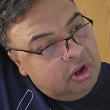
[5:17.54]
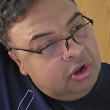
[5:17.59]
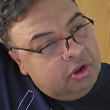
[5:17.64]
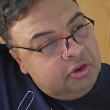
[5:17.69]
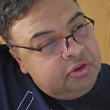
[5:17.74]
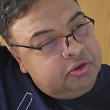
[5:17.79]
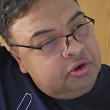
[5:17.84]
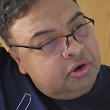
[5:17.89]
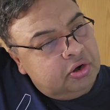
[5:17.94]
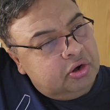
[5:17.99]

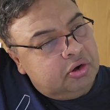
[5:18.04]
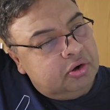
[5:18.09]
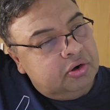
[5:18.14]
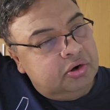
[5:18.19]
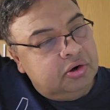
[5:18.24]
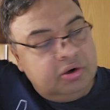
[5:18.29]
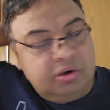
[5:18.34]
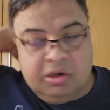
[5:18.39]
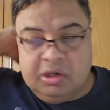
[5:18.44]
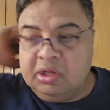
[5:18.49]
So,
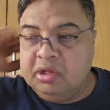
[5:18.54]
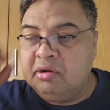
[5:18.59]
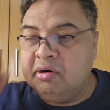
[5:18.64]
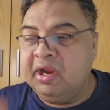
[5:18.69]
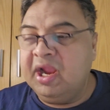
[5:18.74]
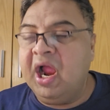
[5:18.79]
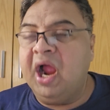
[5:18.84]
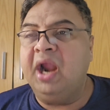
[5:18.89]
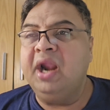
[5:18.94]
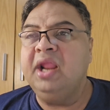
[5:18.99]

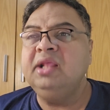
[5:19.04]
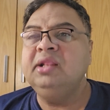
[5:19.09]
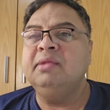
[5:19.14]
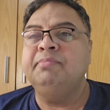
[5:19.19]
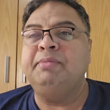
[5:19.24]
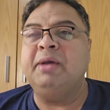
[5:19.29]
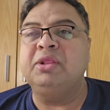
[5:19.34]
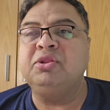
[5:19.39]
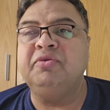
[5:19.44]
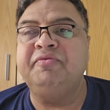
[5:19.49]
regarding the
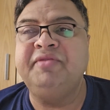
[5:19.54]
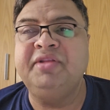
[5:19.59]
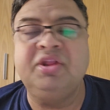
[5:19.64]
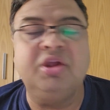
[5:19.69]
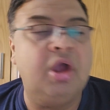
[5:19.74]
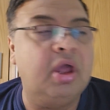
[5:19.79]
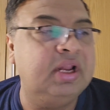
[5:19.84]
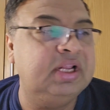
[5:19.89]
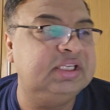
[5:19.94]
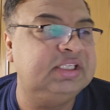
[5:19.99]

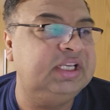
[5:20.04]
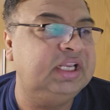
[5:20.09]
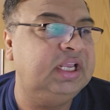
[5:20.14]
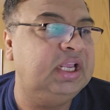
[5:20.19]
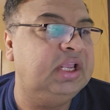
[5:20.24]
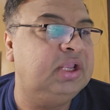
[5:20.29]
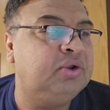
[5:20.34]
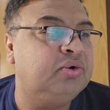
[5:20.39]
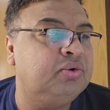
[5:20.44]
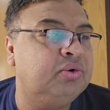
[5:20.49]

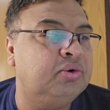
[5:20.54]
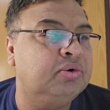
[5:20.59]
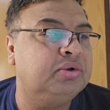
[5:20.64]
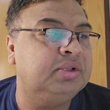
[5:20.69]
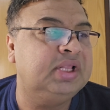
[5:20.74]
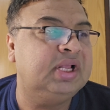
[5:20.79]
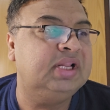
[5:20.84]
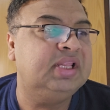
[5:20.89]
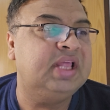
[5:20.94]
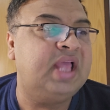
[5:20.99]
pathophysiology, you know
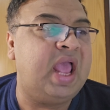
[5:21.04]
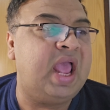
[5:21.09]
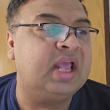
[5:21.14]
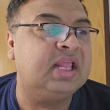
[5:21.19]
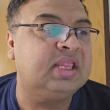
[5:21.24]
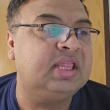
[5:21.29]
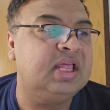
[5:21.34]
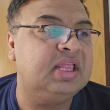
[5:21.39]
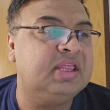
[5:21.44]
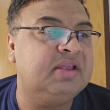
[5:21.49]
that the
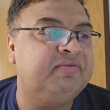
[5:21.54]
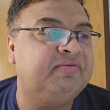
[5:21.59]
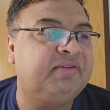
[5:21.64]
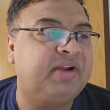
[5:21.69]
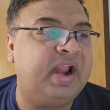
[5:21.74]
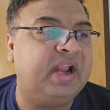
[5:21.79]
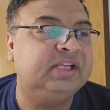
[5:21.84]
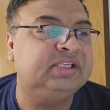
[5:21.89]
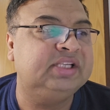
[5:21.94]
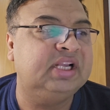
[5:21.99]
excessive
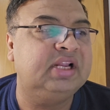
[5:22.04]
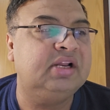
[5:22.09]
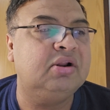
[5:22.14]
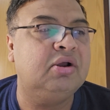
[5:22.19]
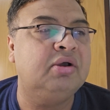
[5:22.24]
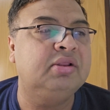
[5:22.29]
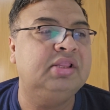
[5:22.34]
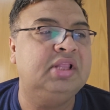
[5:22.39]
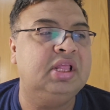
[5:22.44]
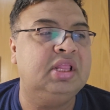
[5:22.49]
traction
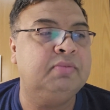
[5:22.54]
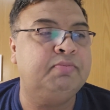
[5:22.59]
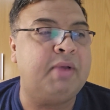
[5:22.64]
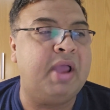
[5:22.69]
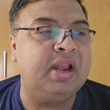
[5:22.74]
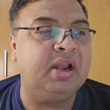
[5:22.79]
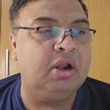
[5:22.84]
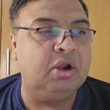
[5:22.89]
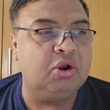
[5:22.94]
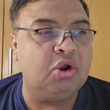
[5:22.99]
on the
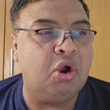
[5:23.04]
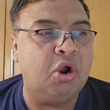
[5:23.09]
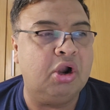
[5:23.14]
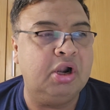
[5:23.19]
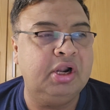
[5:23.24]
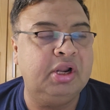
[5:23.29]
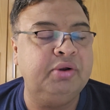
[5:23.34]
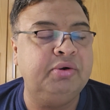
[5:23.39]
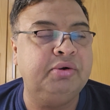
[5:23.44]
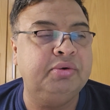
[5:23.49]
spinal
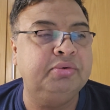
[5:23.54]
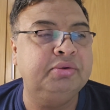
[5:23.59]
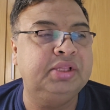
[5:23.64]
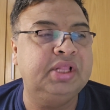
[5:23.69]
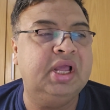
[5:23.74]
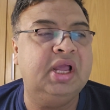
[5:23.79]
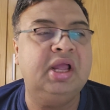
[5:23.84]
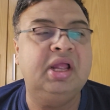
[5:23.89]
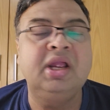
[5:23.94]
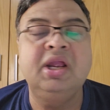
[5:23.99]
cord due to
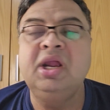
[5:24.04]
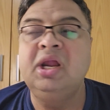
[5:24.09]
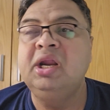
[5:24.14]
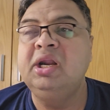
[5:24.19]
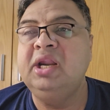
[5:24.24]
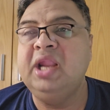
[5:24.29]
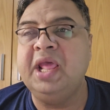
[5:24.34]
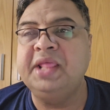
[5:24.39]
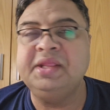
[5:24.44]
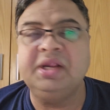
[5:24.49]
the
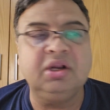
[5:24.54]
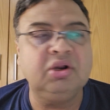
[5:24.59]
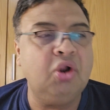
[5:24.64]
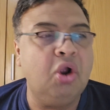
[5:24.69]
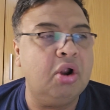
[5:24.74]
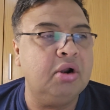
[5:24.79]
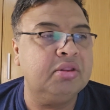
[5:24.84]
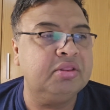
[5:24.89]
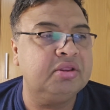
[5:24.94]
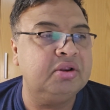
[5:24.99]
tethered
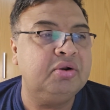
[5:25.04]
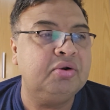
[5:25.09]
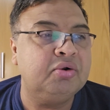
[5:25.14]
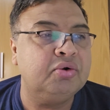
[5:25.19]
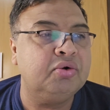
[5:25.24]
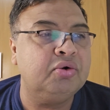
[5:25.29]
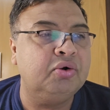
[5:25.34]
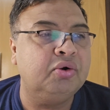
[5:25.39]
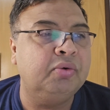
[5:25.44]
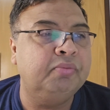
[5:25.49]
cord
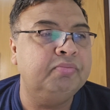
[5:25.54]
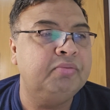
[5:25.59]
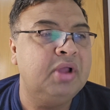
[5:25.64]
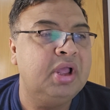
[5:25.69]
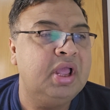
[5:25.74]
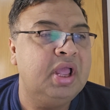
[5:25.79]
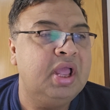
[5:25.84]
syndrome